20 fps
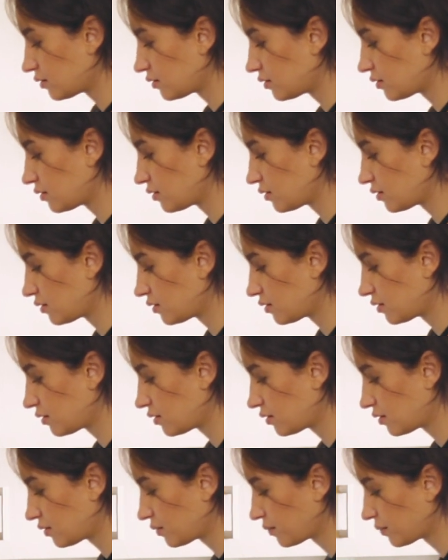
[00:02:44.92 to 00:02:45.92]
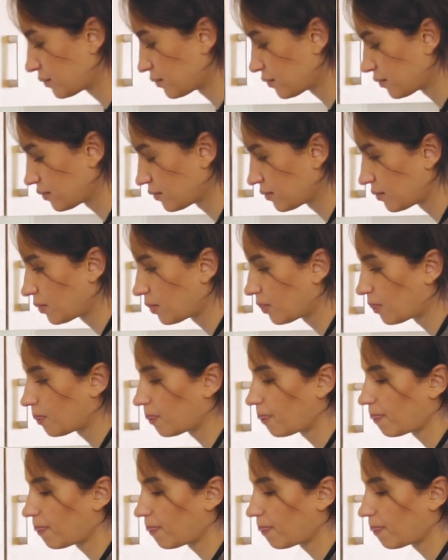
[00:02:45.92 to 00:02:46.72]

No one is speaking in this clip.